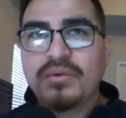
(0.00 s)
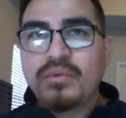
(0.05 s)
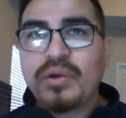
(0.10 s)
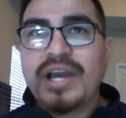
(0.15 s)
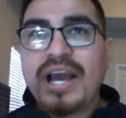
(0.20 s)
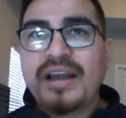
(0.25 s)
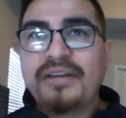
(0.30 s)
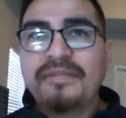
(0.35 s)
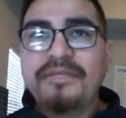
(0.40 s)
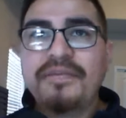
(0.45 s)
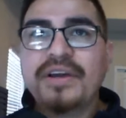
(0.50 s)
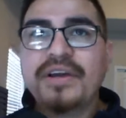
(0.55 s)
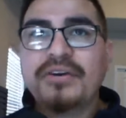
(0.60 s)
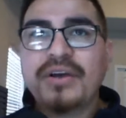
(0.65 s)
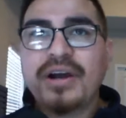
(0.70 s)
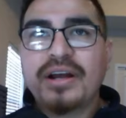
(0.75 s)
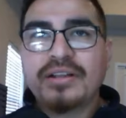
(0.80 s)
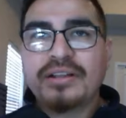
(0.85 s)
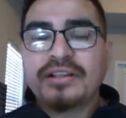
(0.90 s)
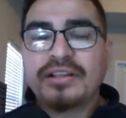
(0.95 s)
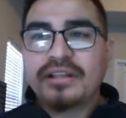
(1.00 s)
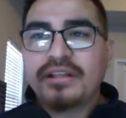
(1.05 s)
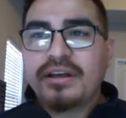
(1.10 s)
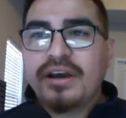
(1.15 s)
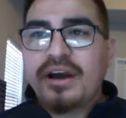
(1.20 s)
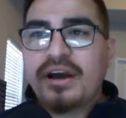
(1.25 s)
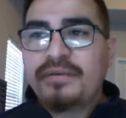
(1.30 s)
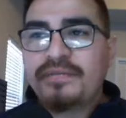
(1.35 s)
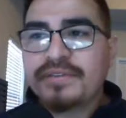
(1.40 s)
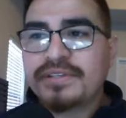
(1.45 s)
We got to figure out
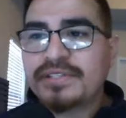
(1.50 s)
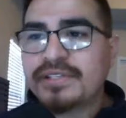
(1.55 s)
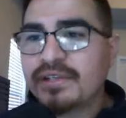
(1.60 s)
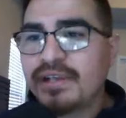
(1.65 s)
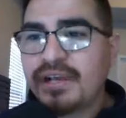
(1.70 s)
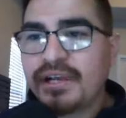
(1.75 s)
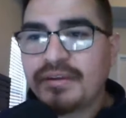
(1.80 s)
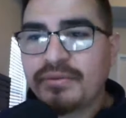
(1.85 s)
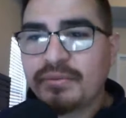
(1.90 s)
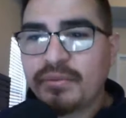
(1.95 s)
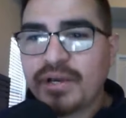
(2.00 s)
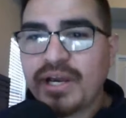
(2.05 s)
the offensive line.